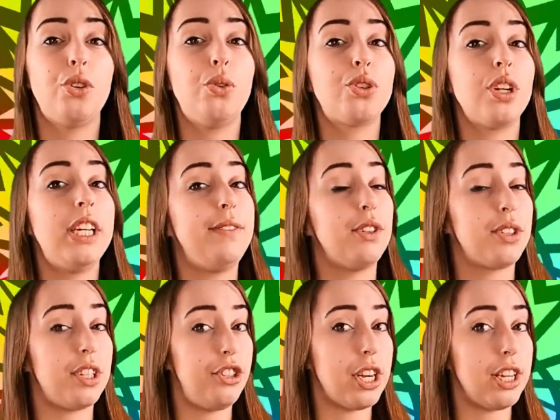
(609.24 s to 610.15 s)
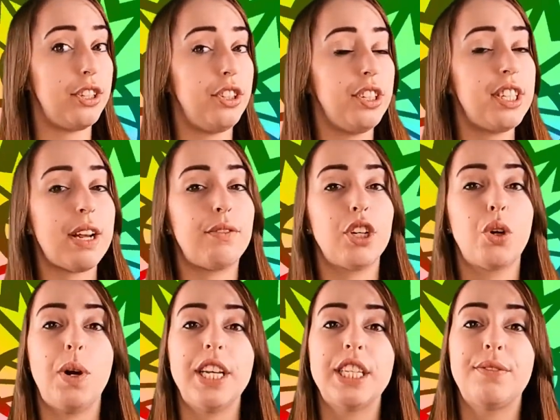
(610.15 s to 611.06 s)
can also leave your suggestions and
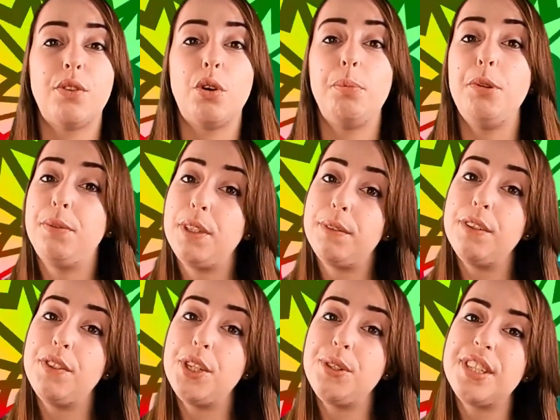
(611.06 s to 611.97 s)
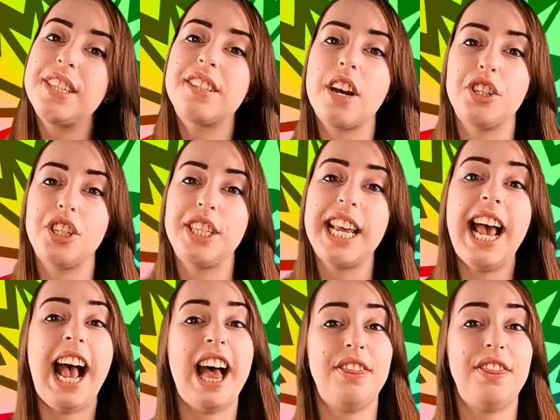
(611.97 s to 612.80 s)
requests for movie reviews, discussions,